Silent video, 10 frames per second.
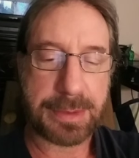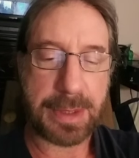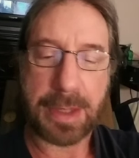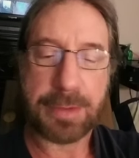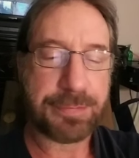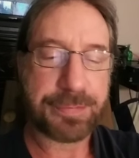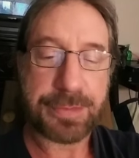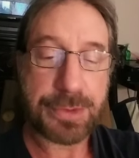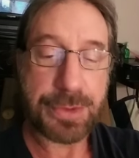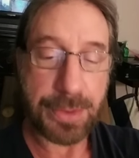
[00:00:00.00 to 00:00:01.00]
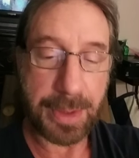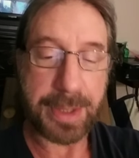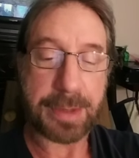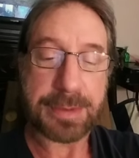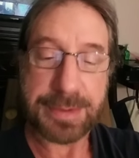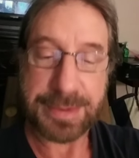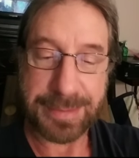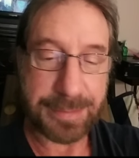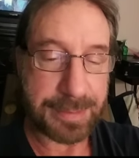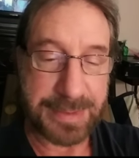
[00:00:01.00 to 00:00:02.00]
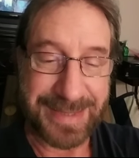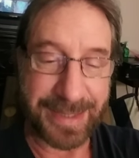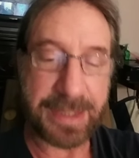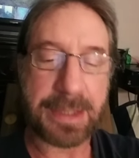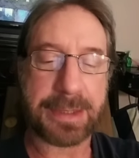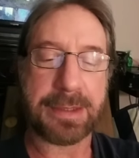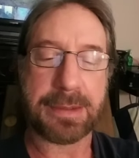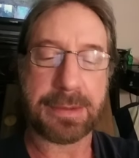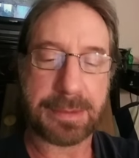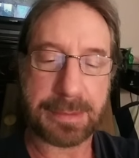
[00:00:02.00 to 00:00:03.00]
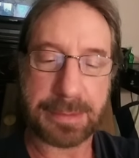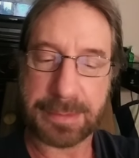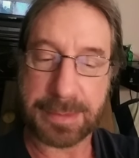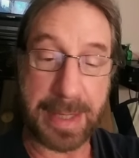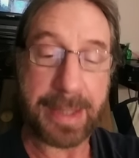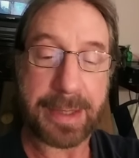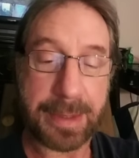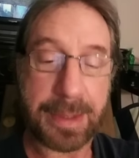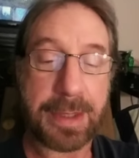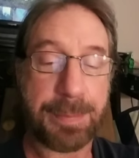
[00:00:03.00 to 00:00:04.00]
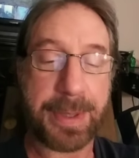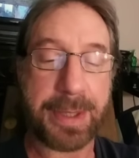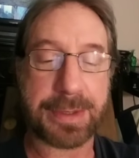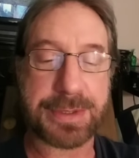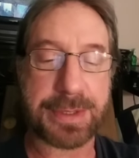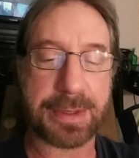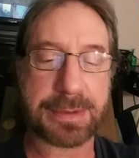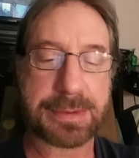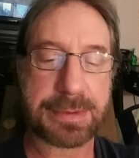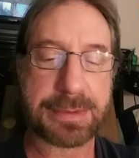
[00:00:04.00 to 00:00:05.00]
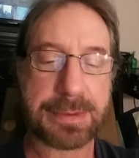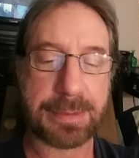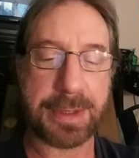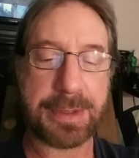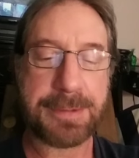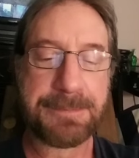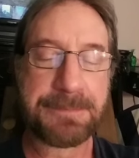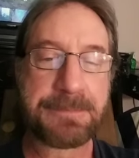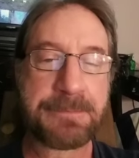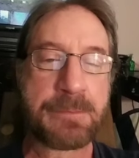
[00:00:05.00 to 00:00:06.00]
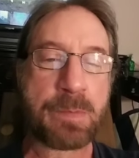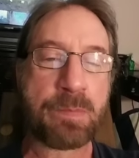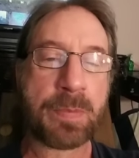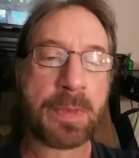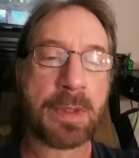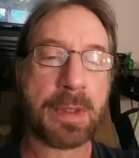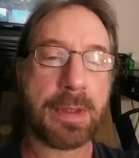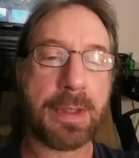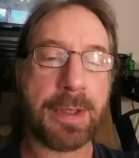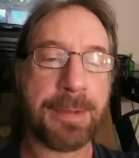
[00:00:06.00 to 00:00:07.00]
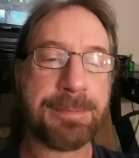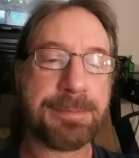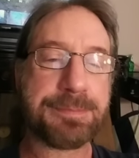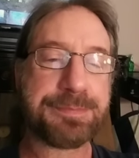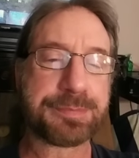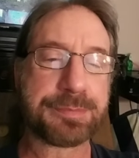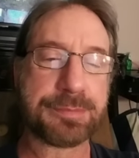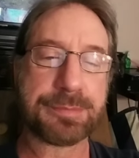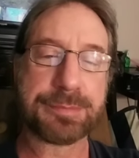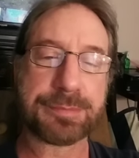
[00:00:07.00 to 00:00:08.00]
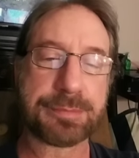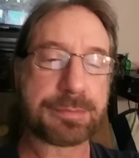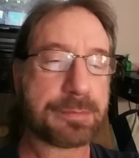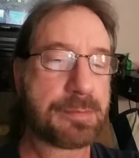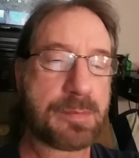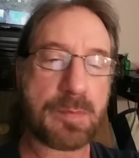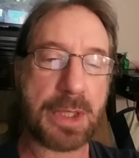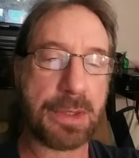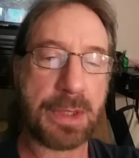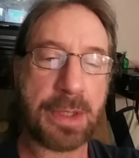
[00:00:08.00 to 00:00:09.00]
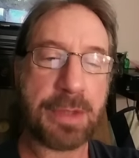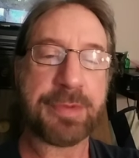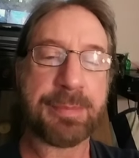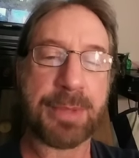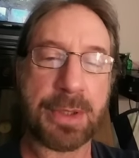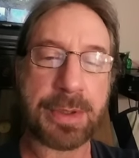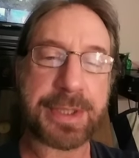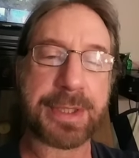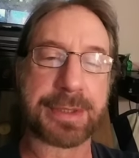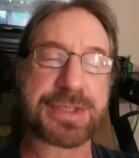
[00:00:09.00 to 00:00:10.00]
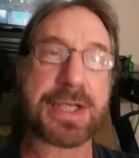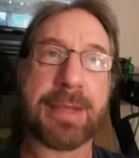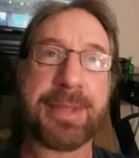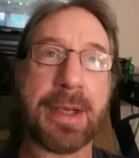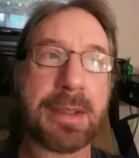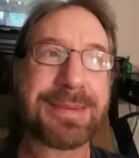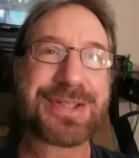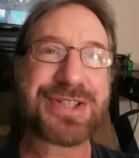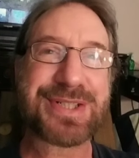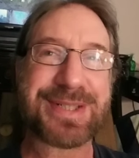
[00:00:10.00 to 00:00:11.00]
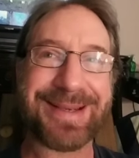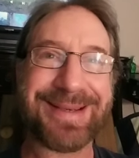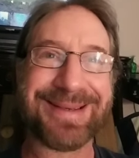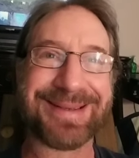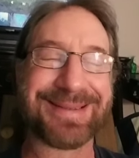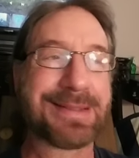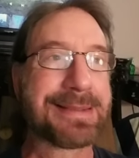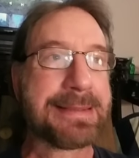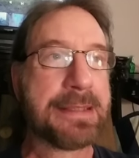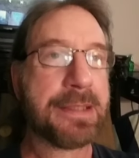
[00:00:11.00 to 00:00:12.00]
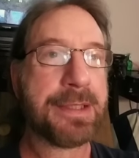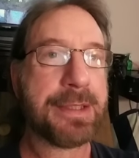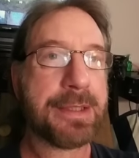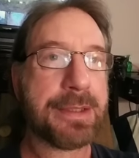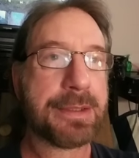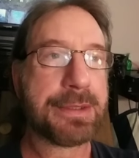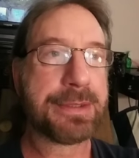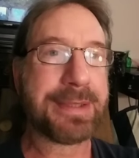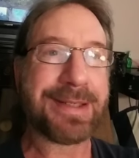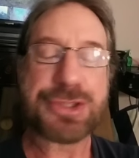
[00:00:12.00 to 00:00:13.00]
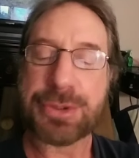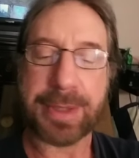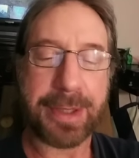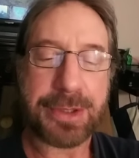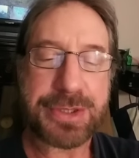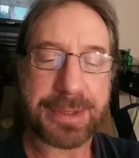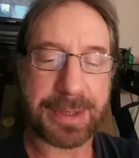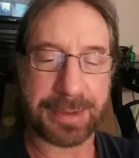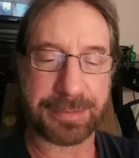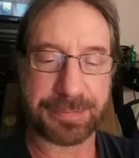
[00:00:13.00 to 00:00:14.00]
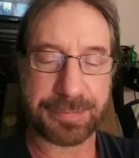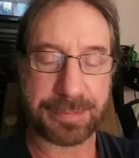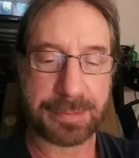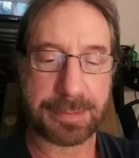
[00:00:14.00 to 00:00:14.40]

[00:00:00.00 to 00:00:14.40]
of chronic, daily, night and day panic attacks. Okay. Um, Love and belongingness. I mean, understand that's your energy in life.